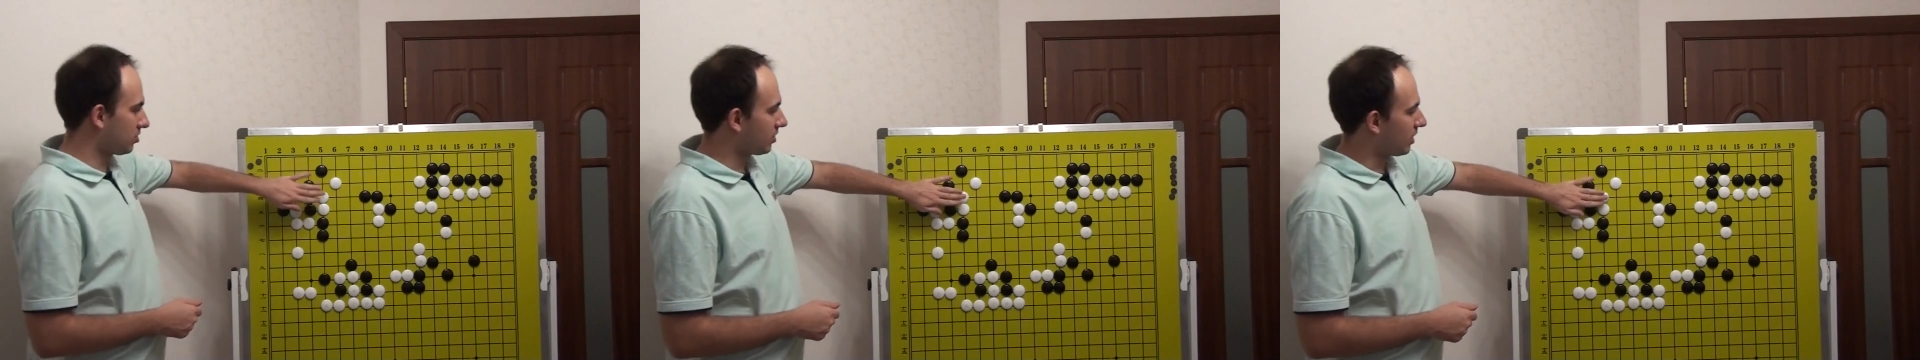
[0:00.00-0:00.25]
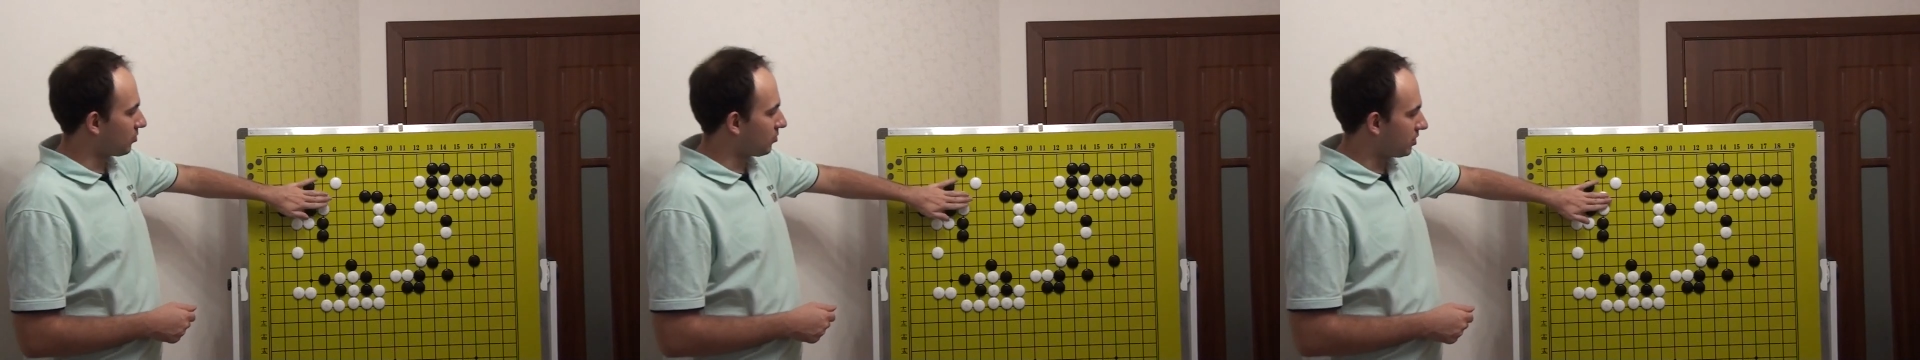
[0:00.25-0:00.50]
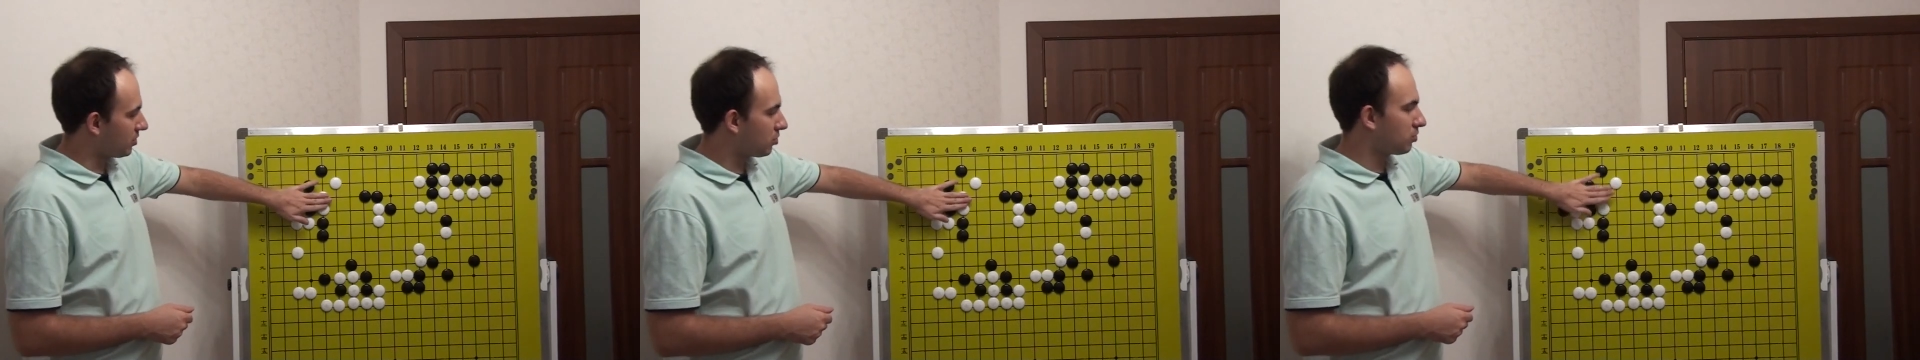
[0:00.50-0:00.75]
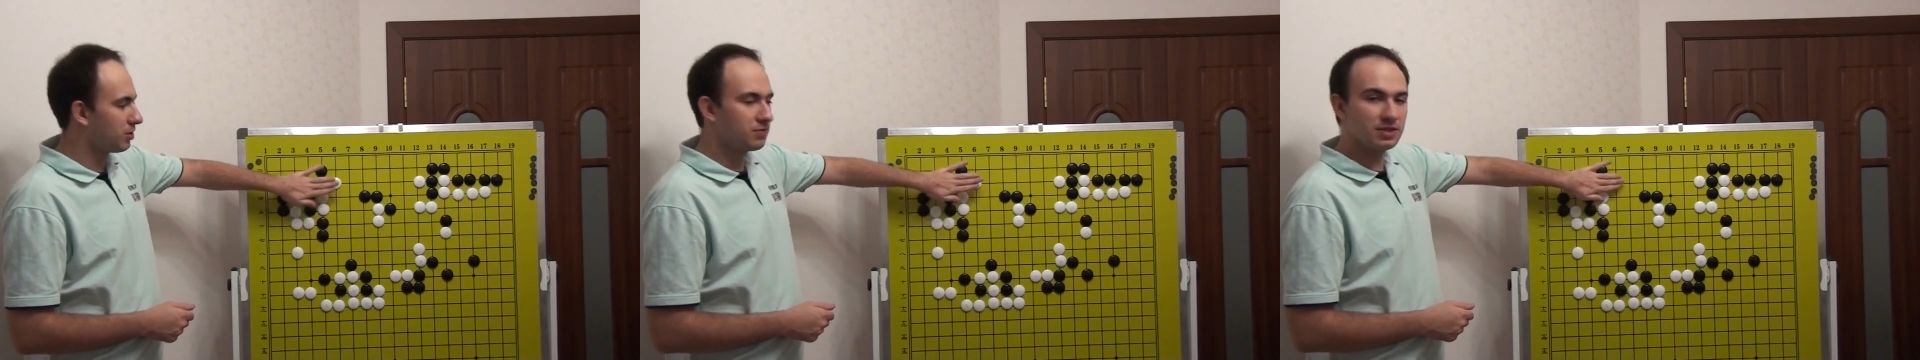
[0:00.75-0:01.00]
can white
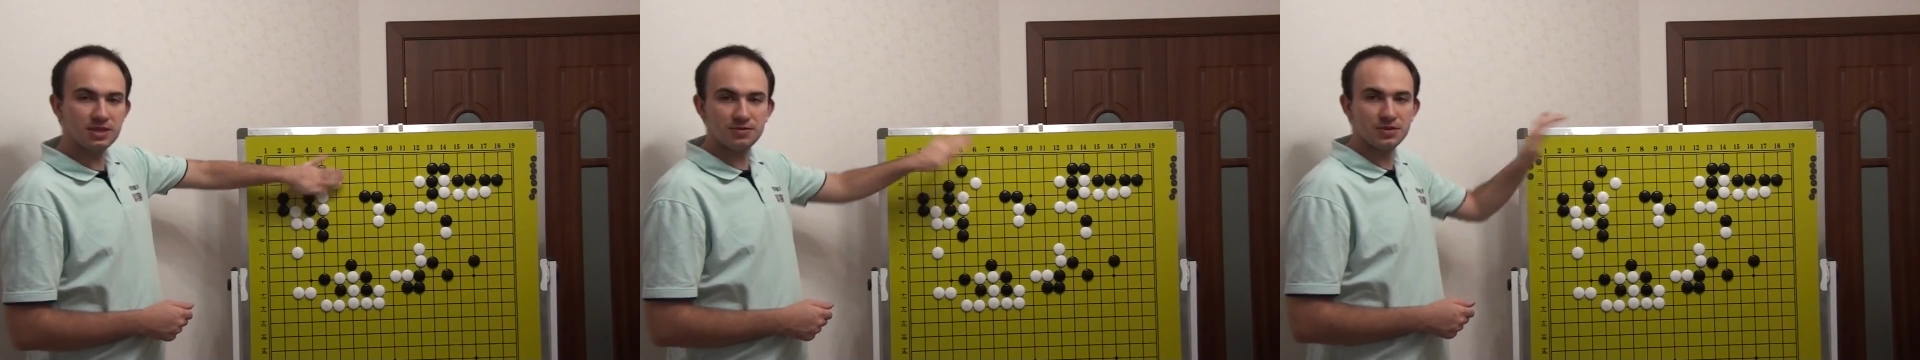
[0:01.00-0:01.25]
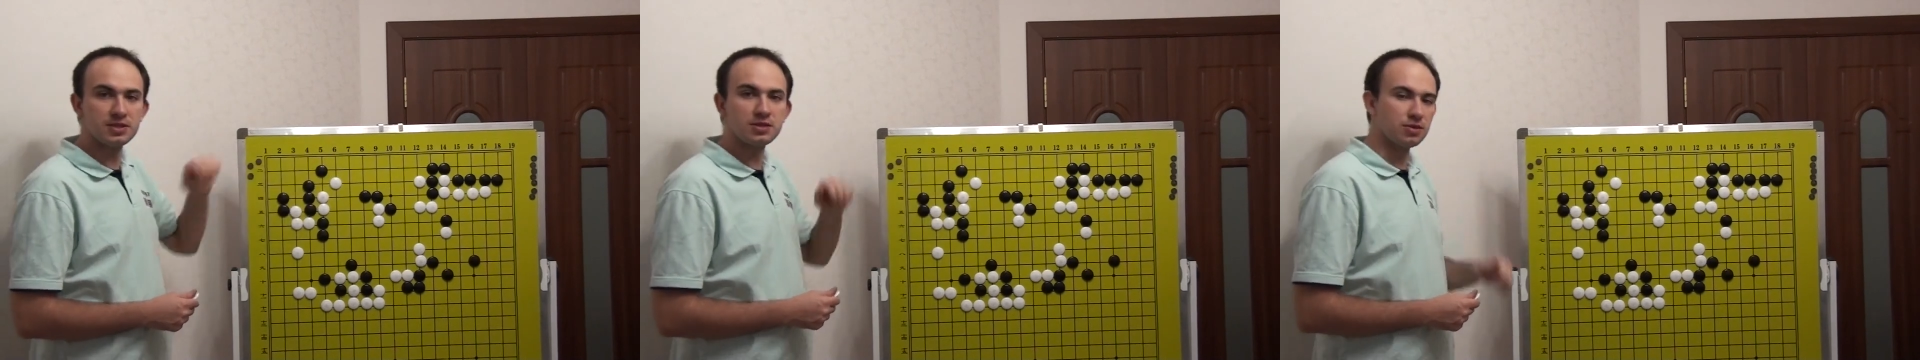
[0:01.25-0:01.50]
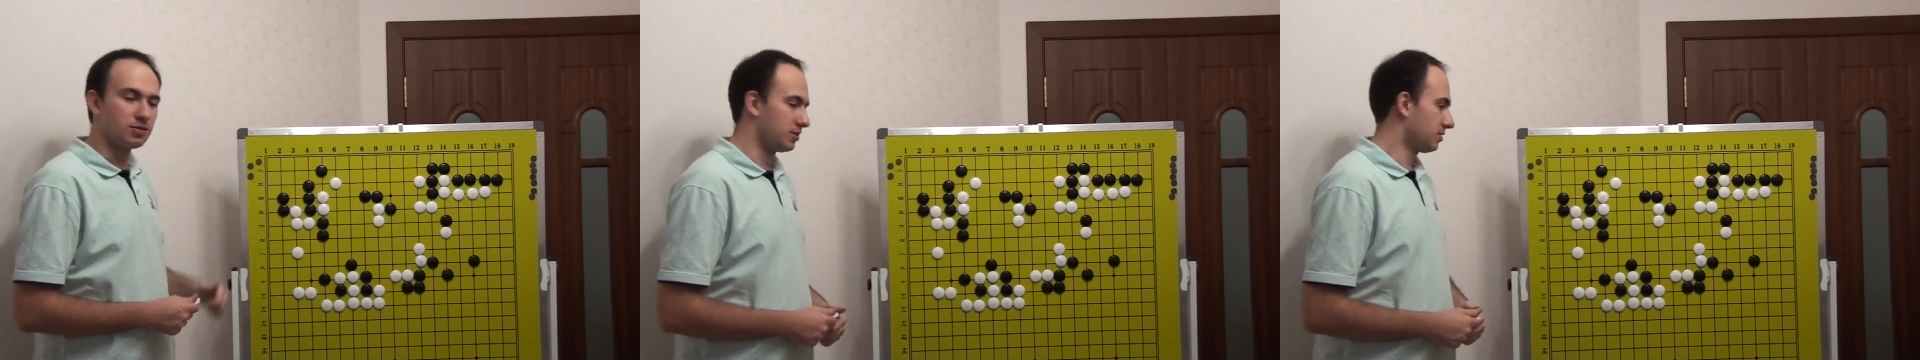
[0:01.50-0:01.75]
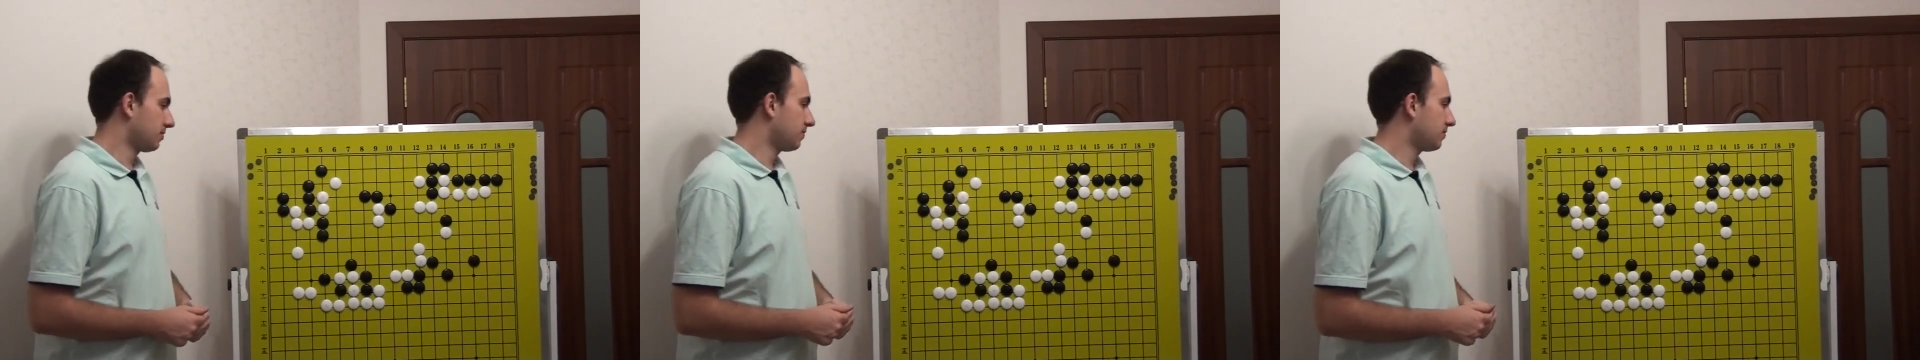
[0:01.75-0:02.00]
do with these three
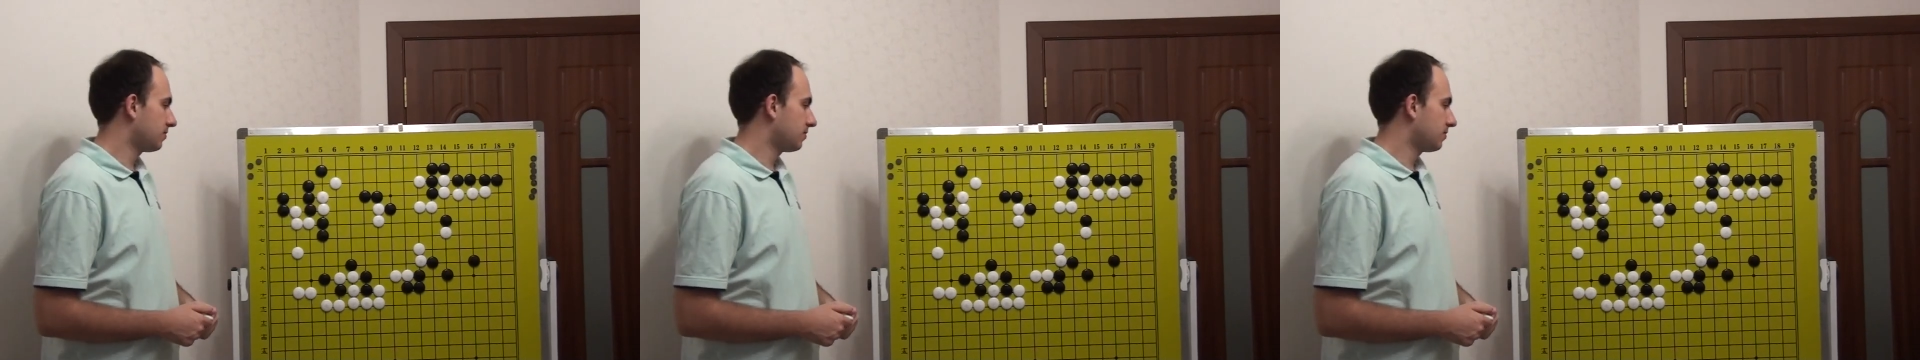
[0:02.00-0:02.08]
stones?